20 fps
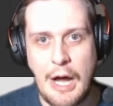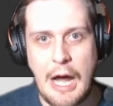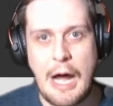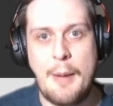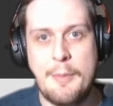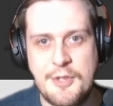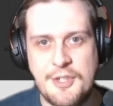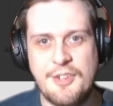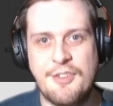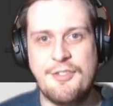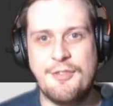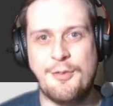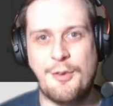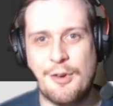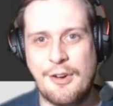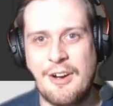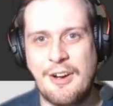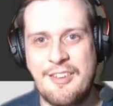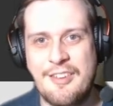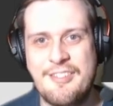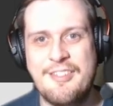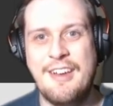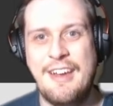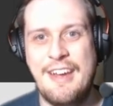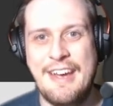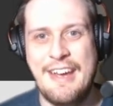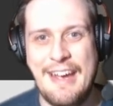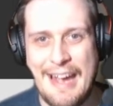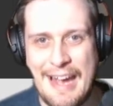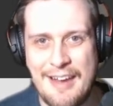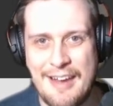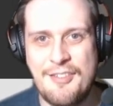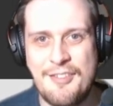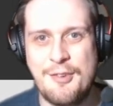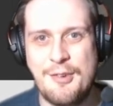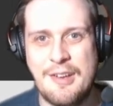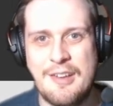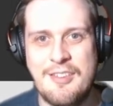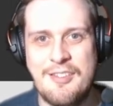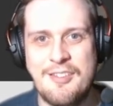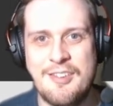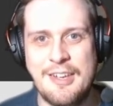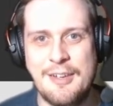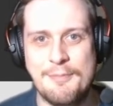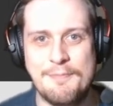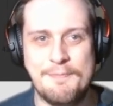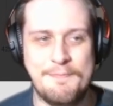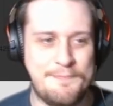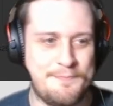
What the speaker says: options for us, as you can see.